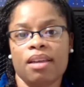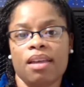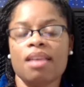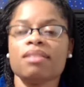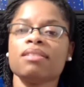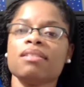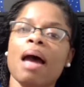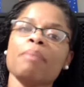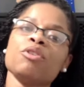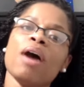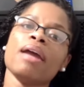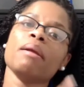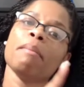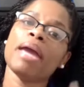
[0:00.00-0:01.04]
And stop
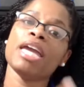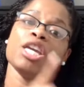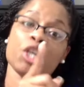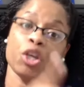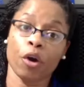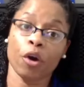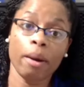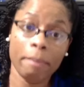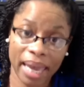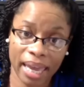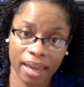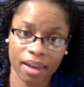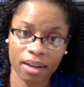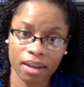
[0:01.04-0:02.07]
trying to make your
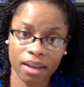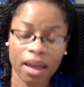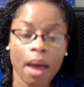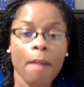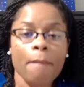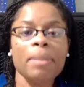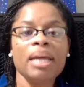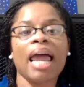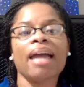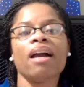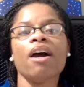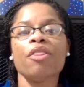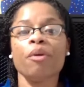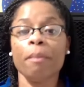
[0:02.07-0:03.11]
man be like
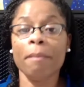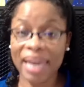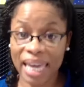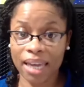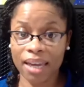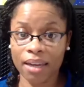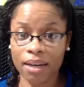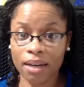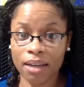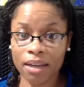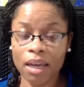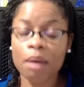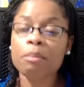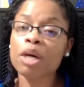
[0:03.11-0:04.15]
other men,
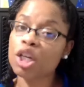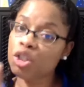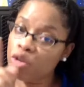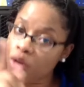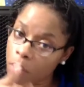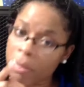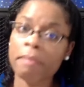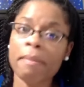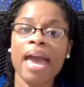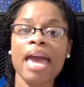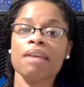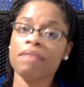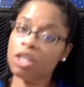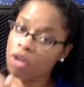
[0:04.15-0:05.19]
because you're going to be
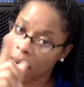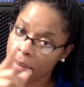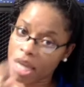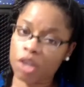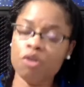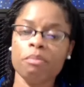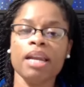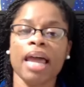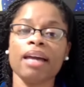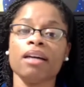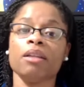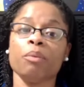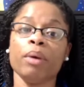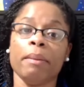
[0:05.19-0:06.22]
mad if he try to make you be like
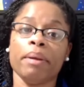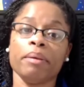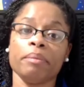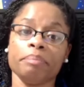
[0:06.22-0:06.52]
other women.